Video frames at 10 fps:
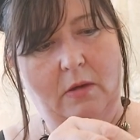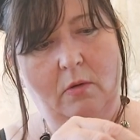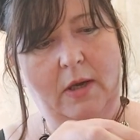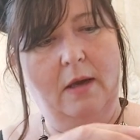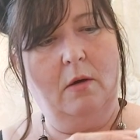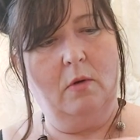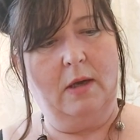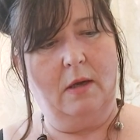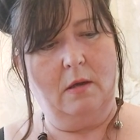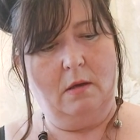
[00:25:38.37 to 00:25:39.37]

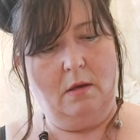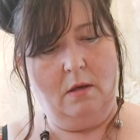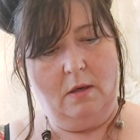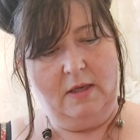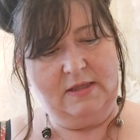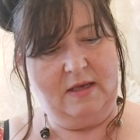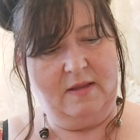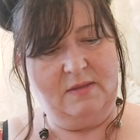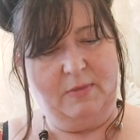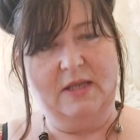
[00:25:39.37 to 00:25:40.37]
Okay. Let's
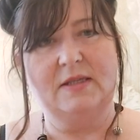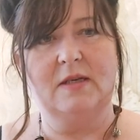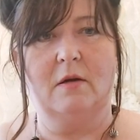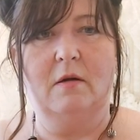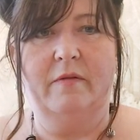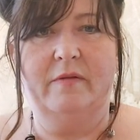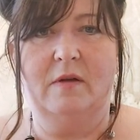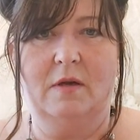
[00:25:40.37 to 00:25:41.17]
get this plastic off.